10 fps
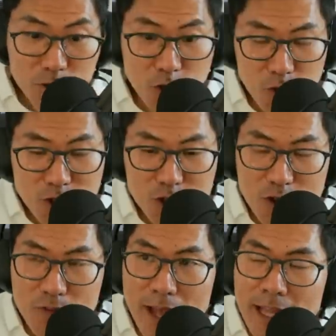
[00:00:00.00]
going to the
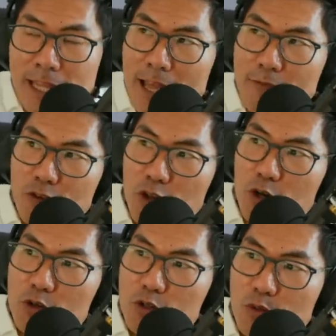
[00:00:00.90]
event and for
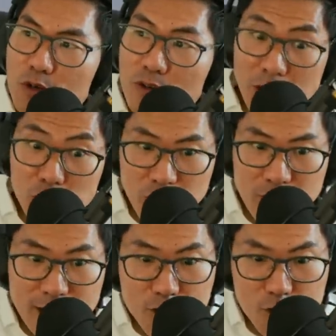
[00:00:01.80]
those who were like
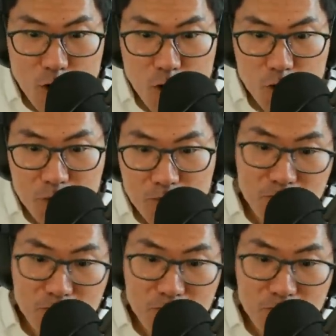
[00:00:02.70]
really into the whole